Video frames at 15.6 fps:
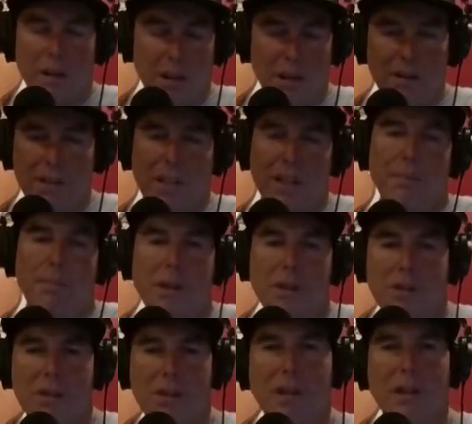You've seen the
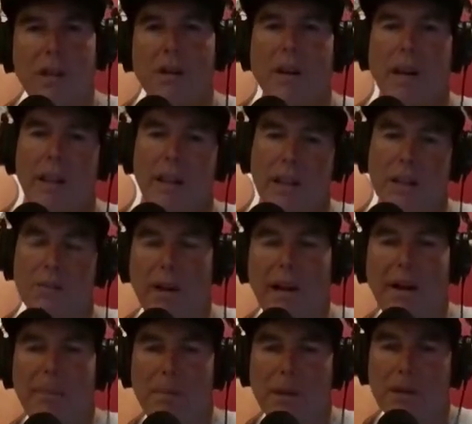pictures on the internet. That's what
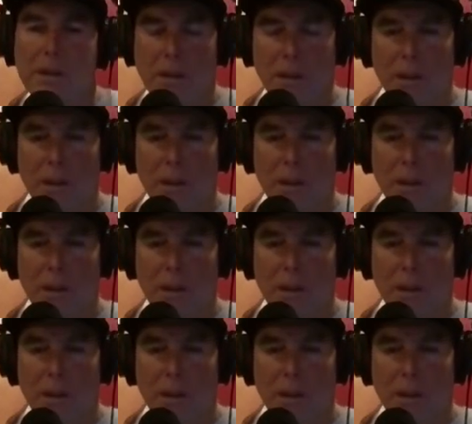happens